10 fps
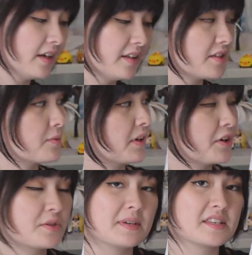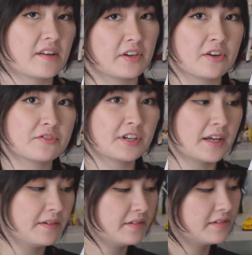This one cost me 700
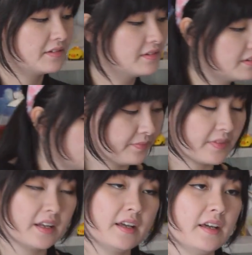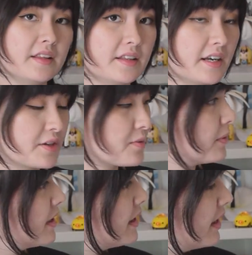yen. The next
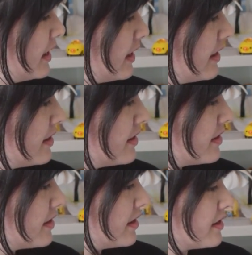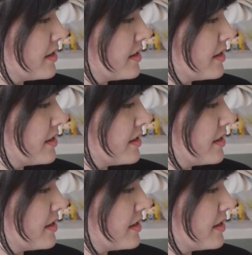one is